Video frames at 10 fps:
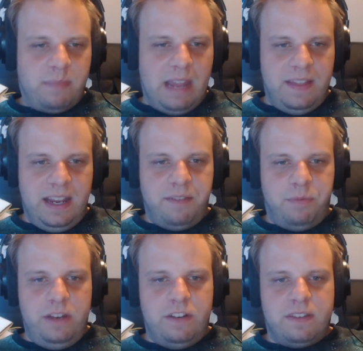I think if
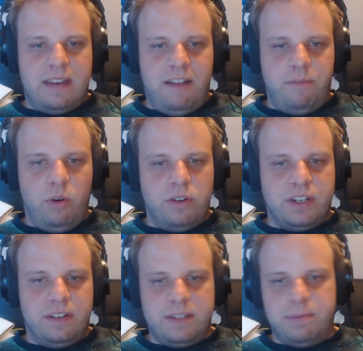we just have more
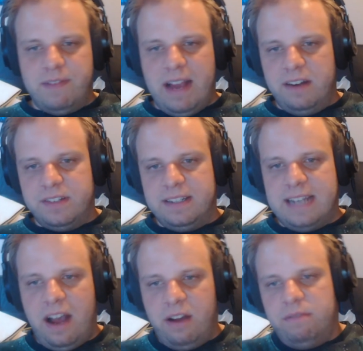service providers in
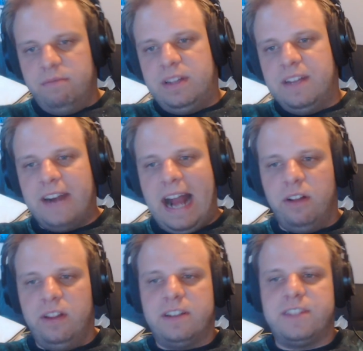town with different
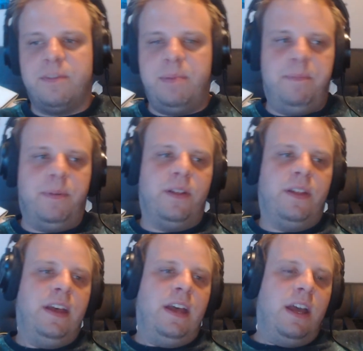outlooks for people
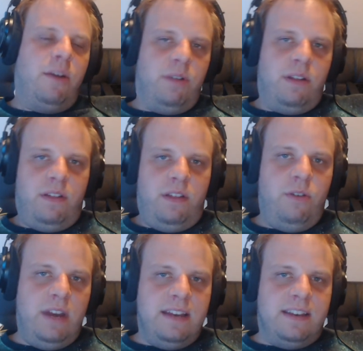
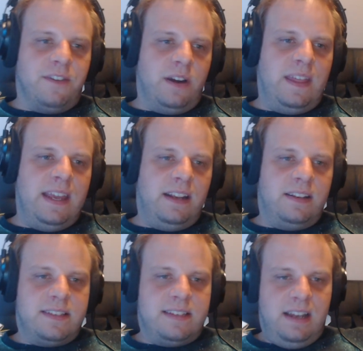who need different
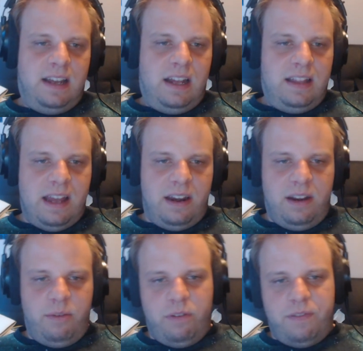things,
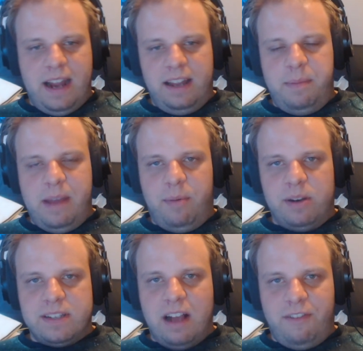then we'll finally be able
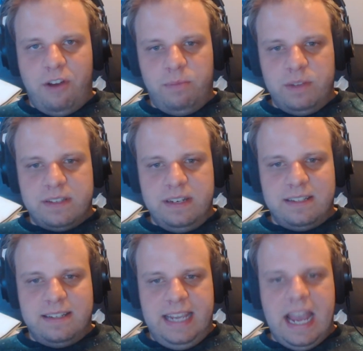to solve
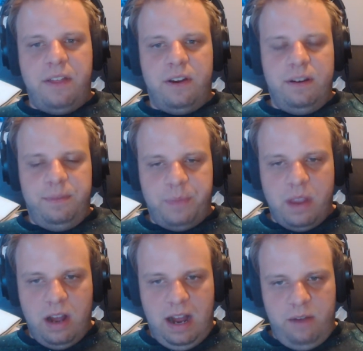homelessness together.
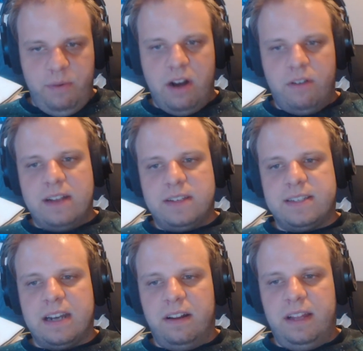We don't
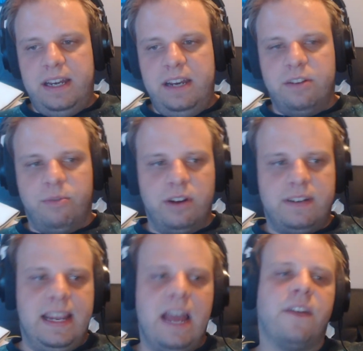necessarily need to work
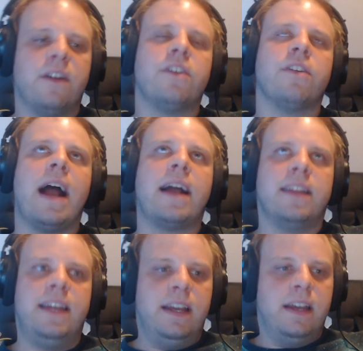together
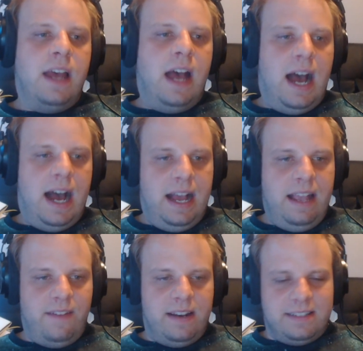directly
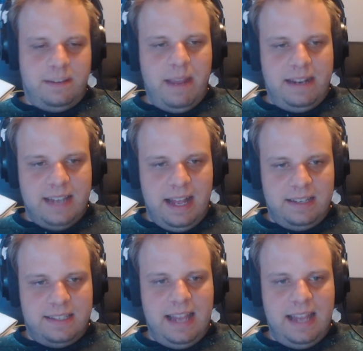if it doesn't make sense,